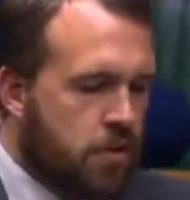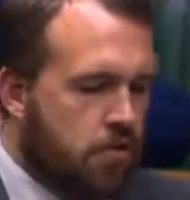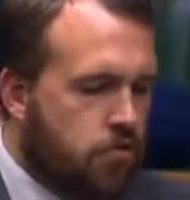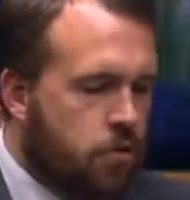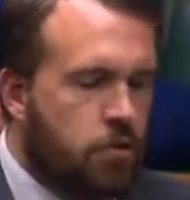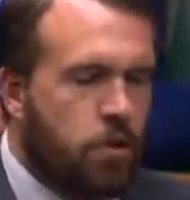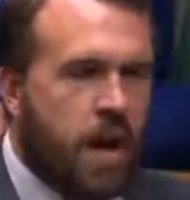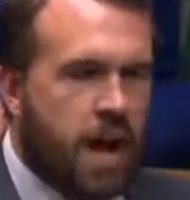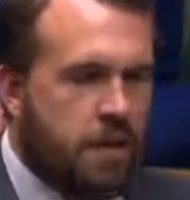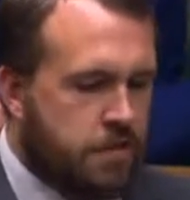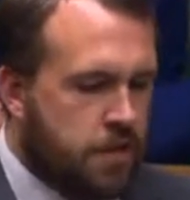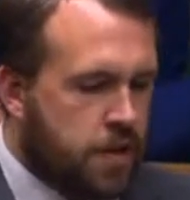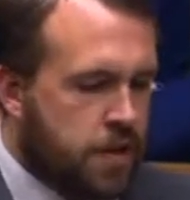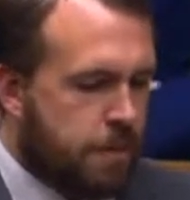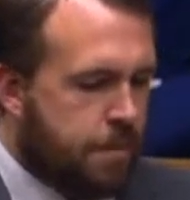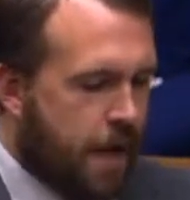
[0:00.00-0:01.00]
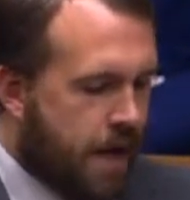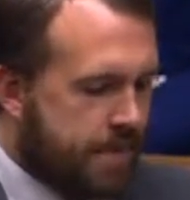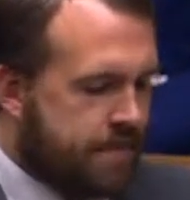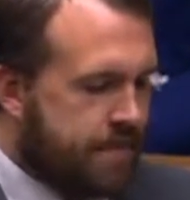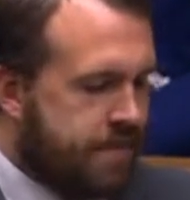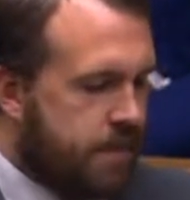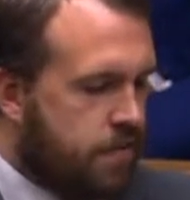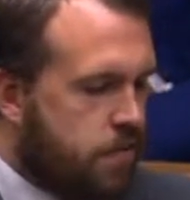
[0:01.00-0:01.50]
do not have the
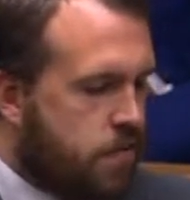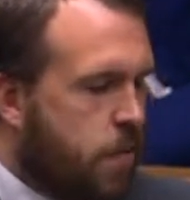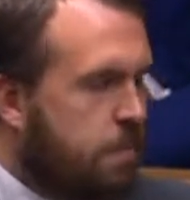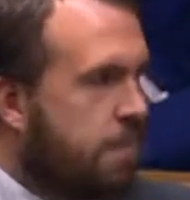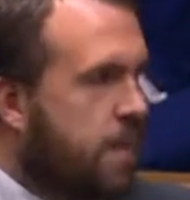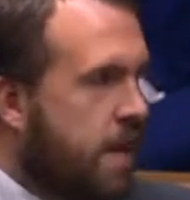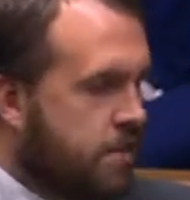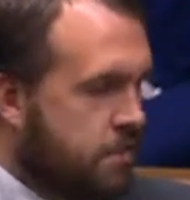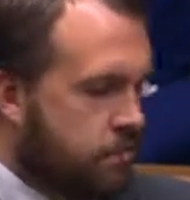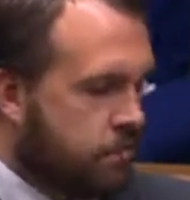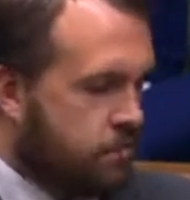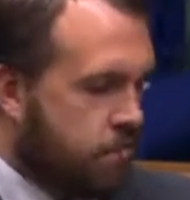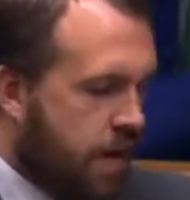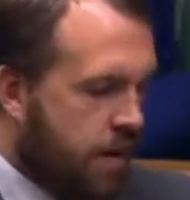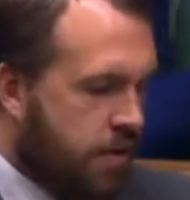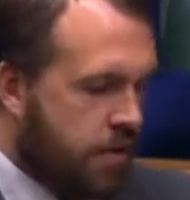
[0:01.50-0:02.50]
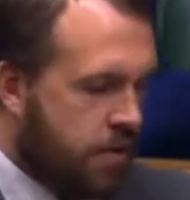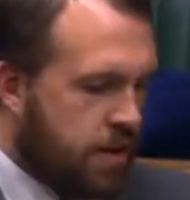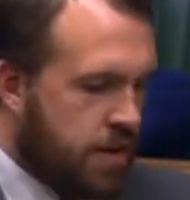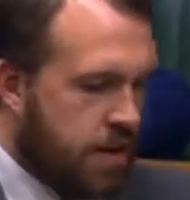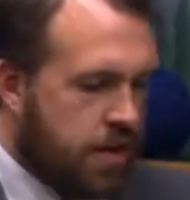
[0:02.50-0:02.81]
capacity to comprehend the strength,